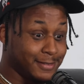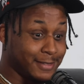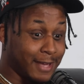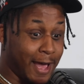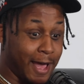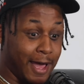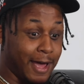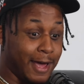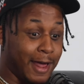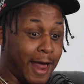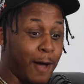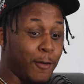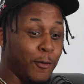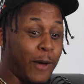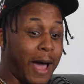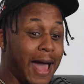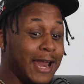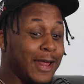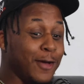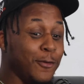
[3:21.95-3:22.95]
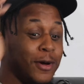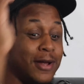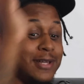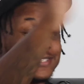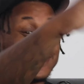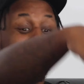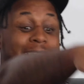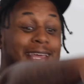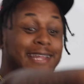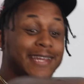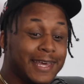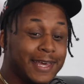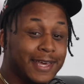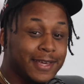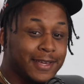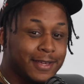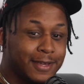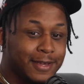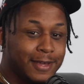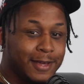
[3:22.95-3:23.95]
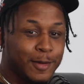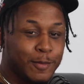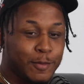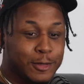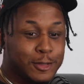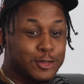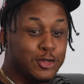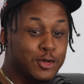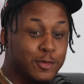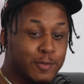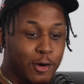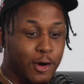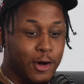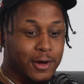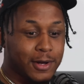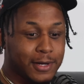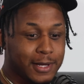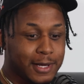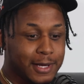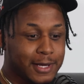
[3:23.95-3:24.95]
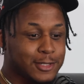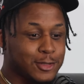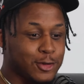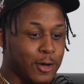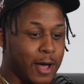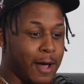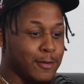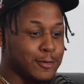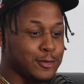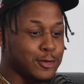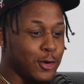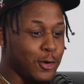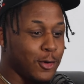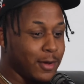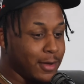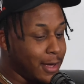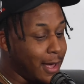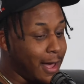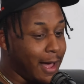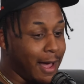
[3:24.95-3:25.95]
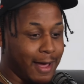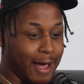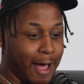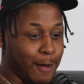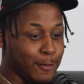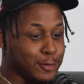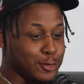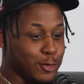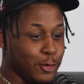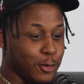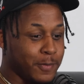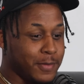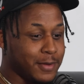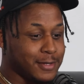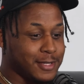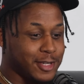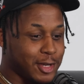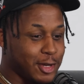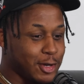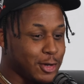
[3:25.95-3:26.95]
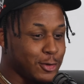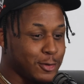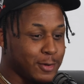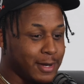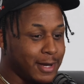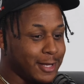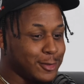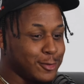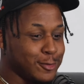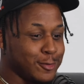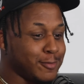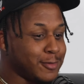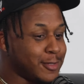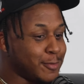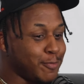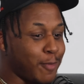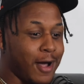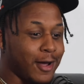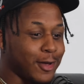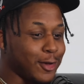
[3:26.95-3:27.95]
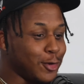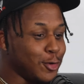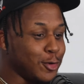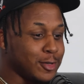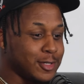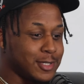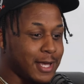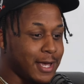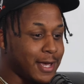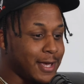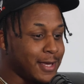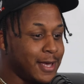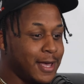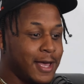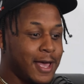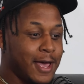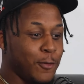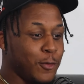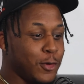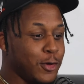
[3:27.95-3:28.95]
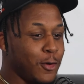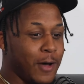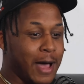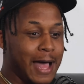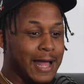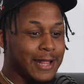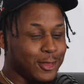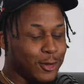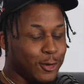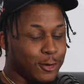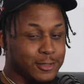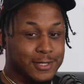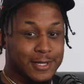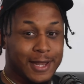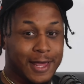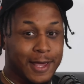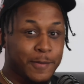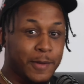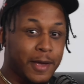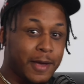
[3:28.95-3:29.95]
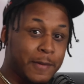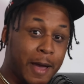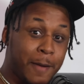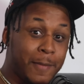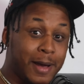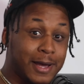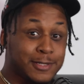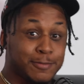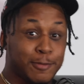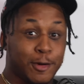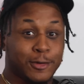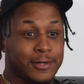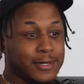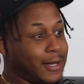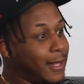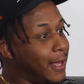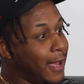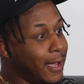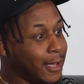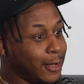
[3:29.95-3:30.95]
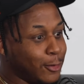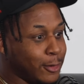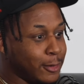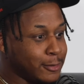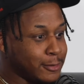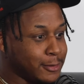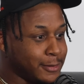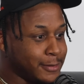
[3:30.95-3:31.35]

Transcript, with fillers: I, I, I didn't want to take it there, it's but dead. you brought it there, so I was gonna, yeah, I, I, was gonna be chill and let you yeah, spark your little J. I fuck we on hot thoughts today, baby. Yeah. I might smoke today. I ain't gonna hold